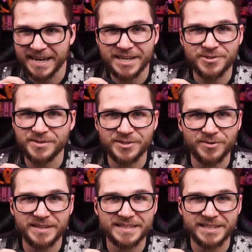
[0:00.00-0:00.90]
I do
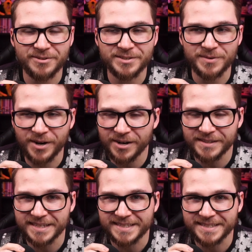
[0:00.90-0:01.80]
enjoy the series
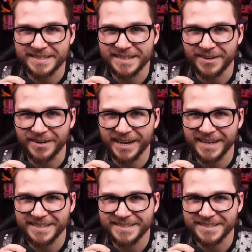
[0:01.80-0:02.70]
regardless,
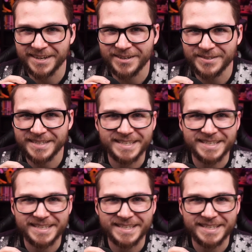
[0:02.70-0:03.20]
okay? So